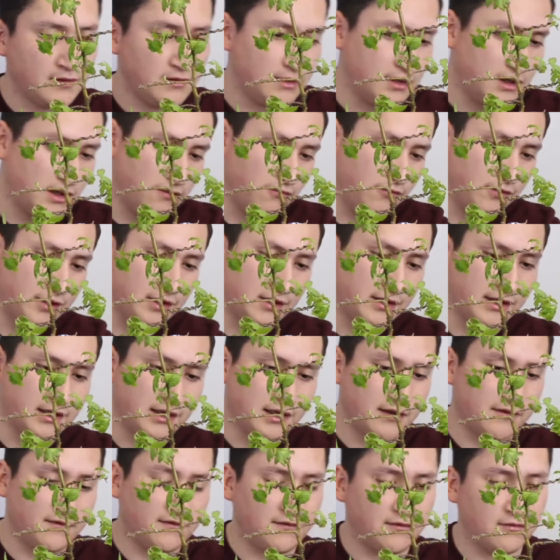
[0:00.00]
and we're going to
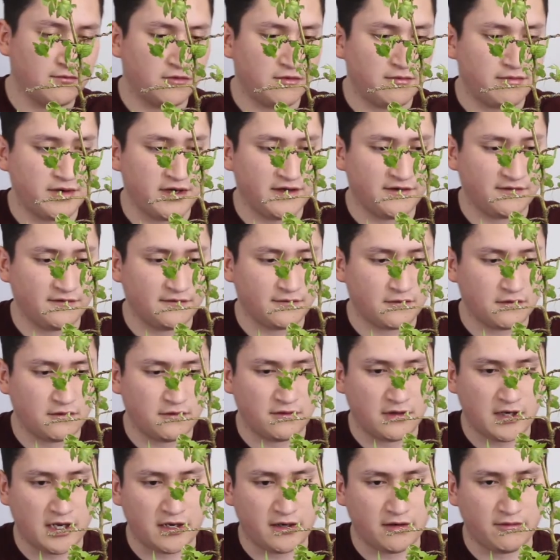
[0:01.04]
get 2 more branches
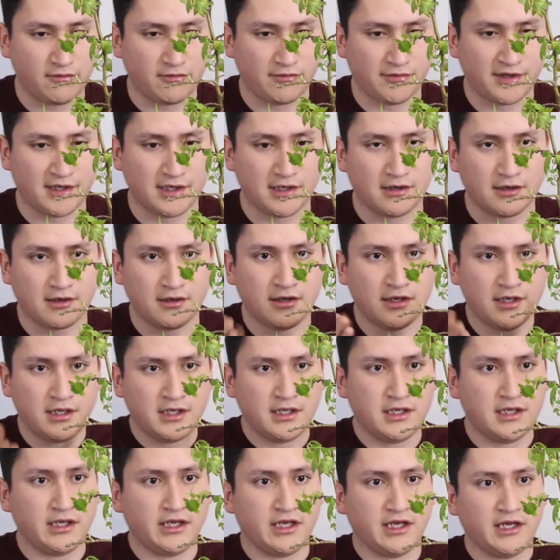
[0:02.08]
growing out over here,
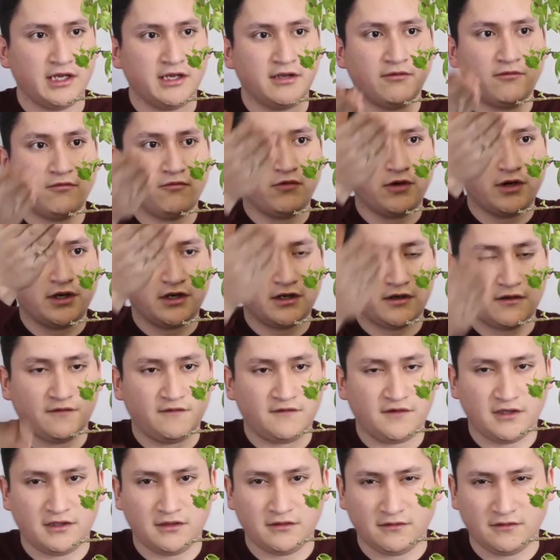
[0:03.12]
and we're going to
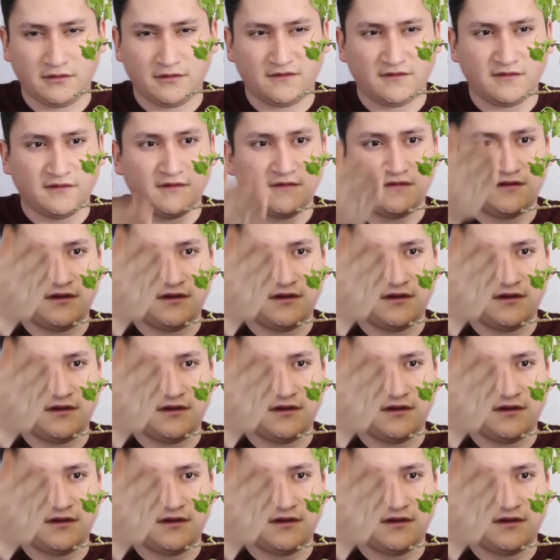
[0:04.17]
continue using the